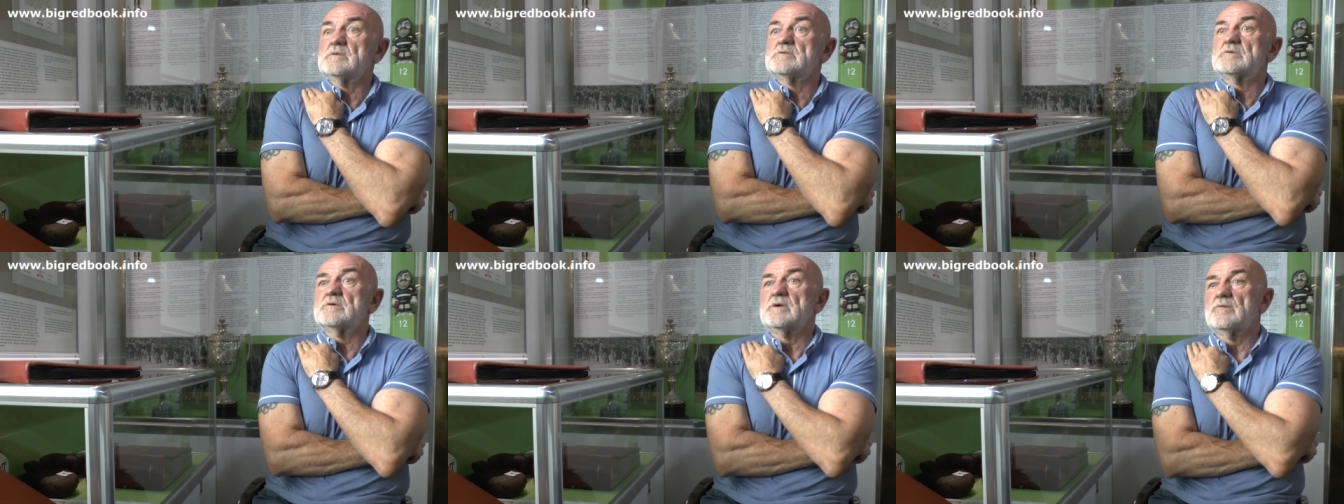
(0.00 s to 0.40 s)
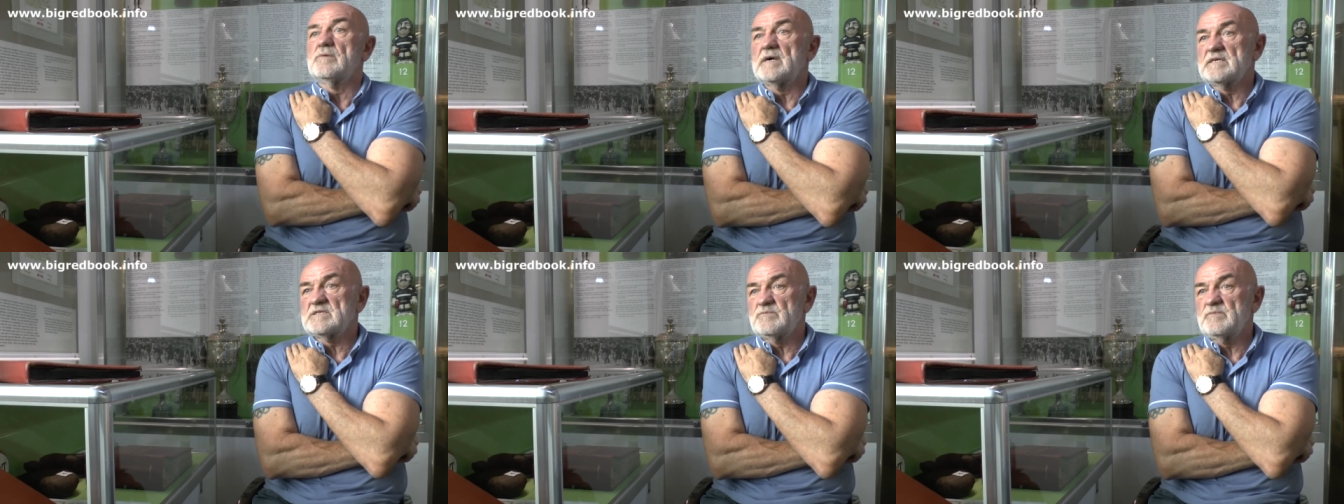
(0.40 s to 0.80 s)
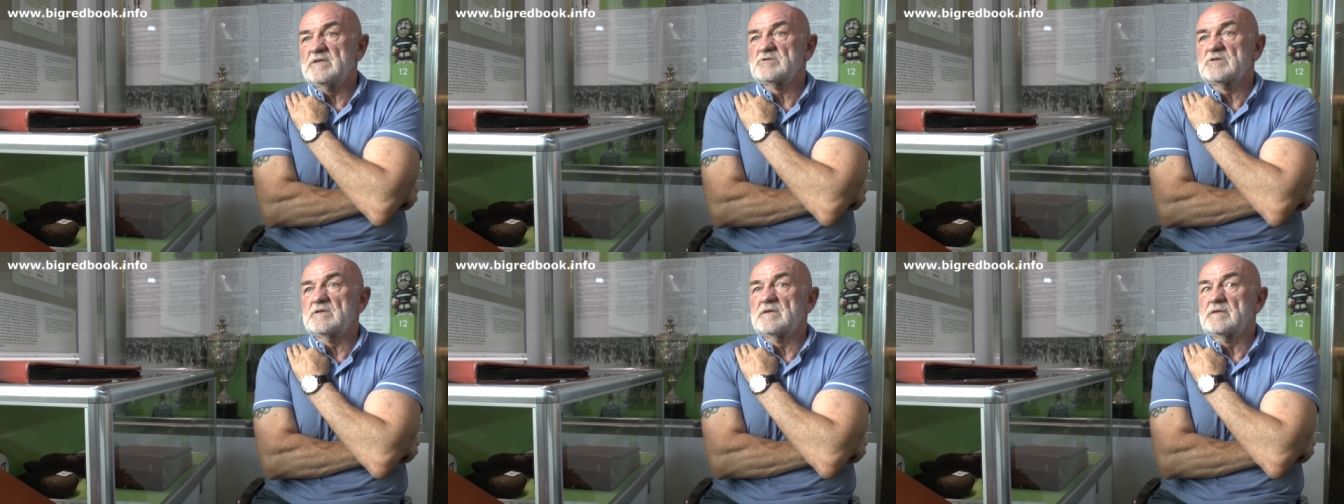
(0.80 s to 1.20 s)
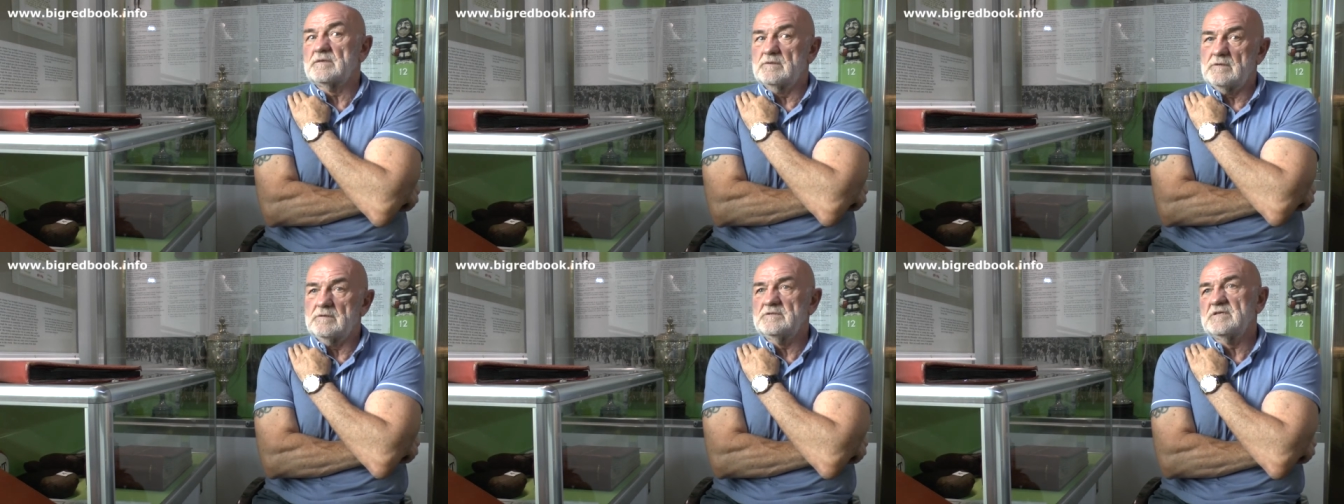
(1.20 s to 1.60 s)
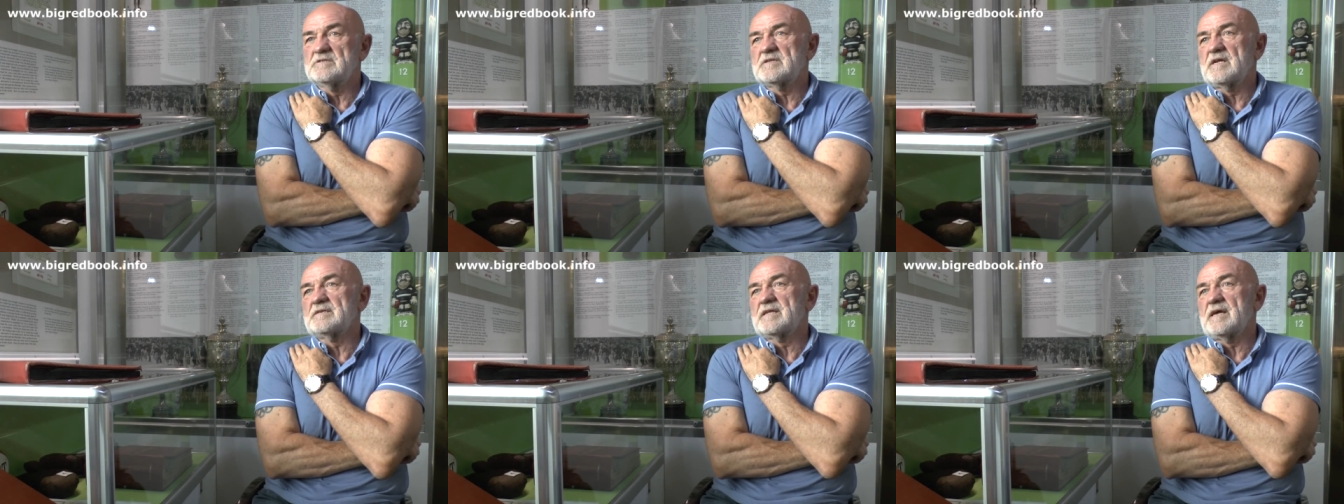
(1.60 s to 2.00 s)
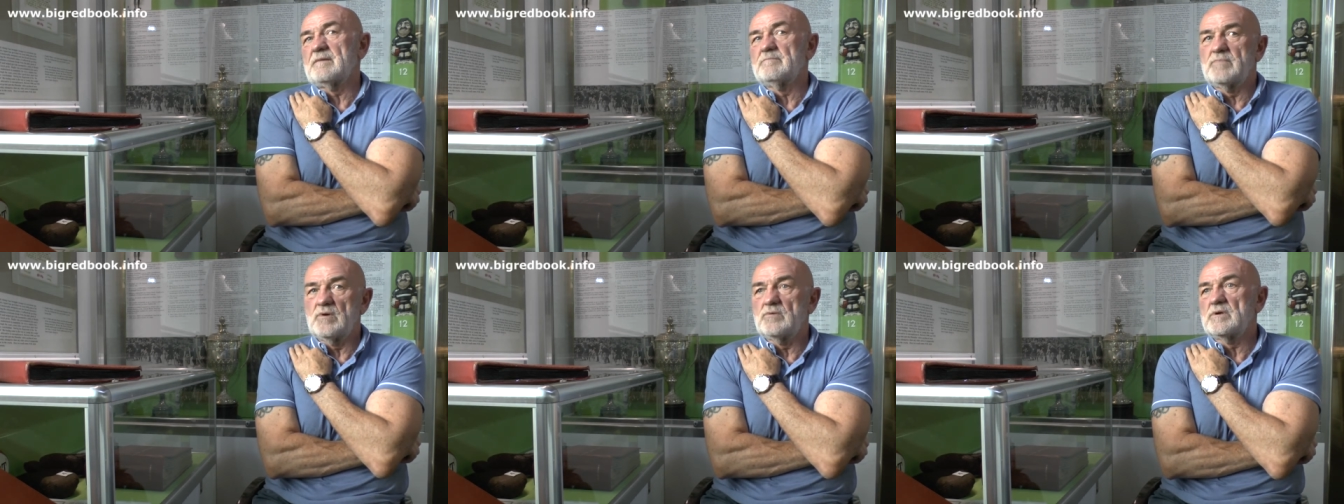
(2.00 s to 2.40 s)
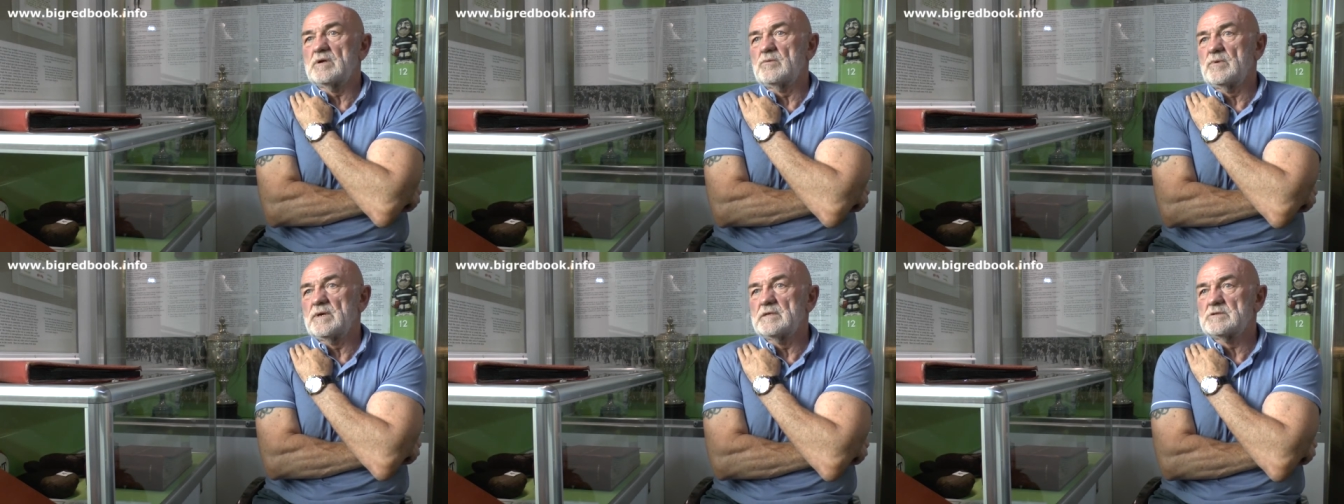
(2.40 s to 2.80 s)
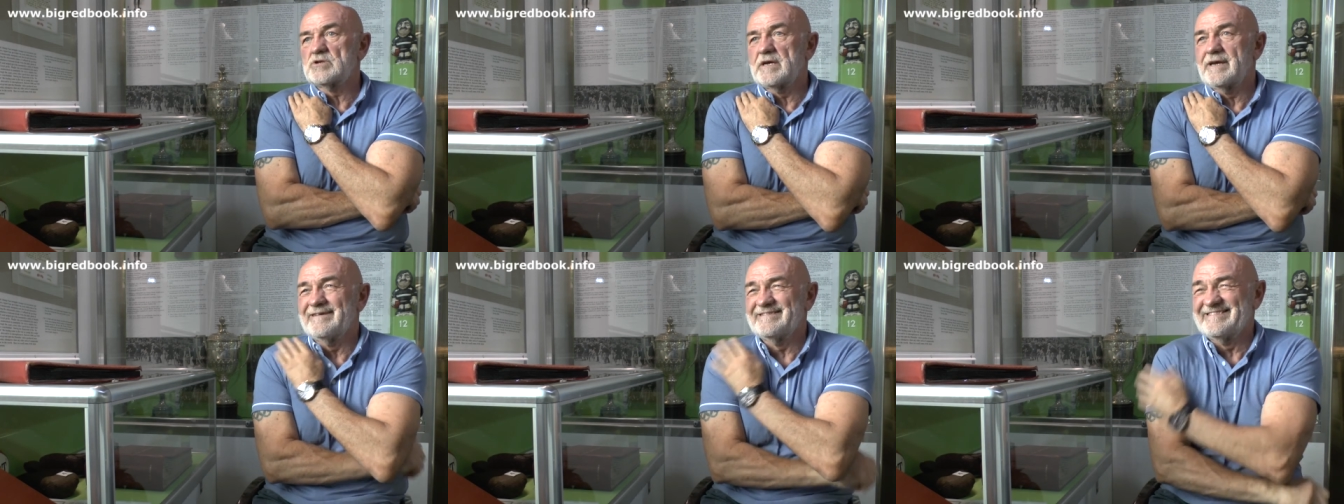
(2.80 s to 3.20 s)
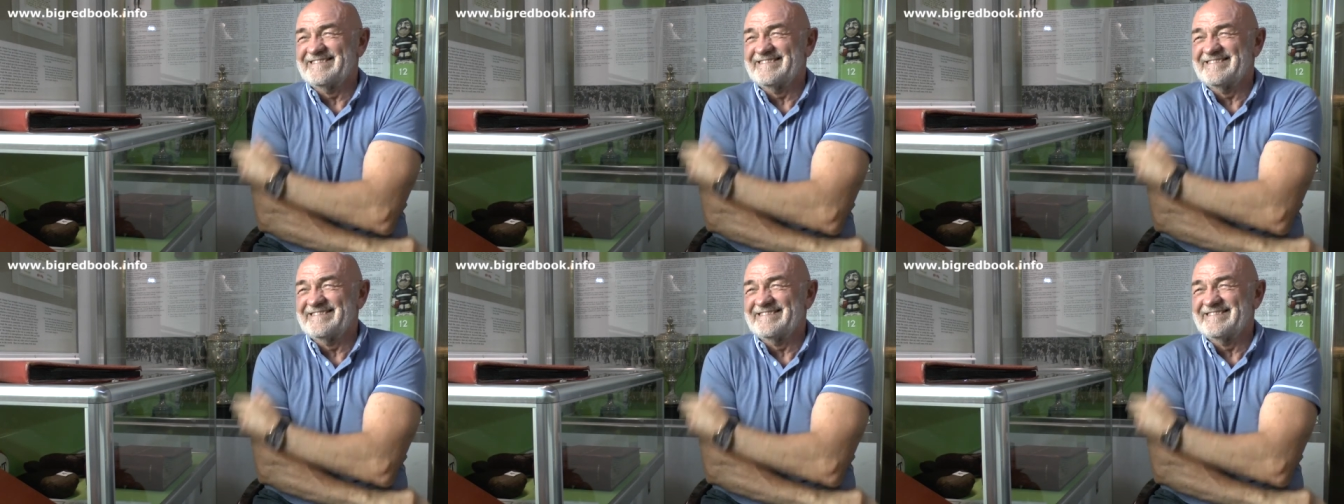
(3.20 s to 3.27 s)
So you are special, you know, just that damn bloke in a wheelchair.